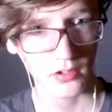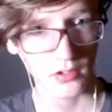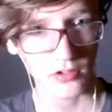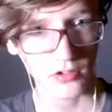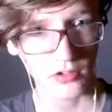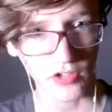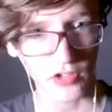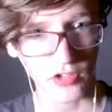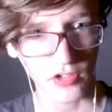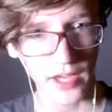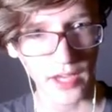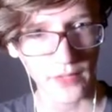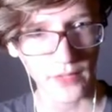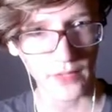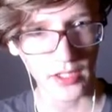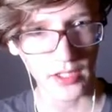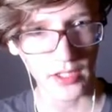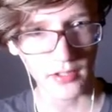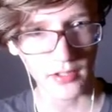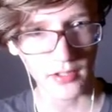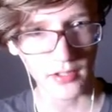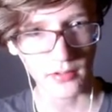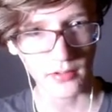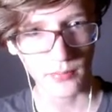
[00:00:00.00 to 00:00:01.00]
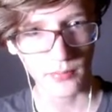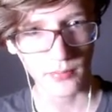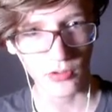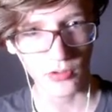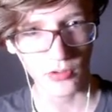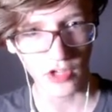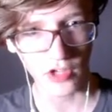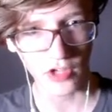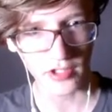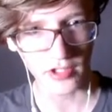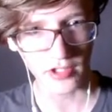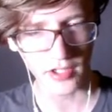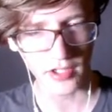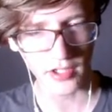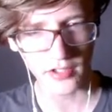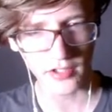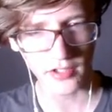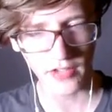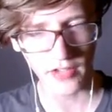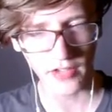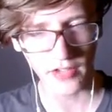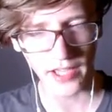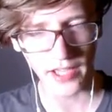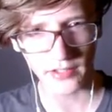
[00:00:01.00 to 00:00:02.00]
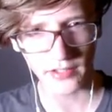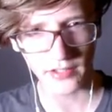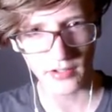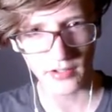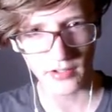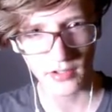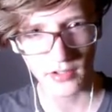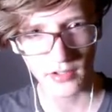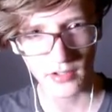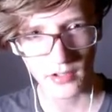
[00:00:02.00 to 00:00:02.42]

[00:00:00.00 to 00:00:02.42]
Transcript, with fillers: Does he have any projectile attacks?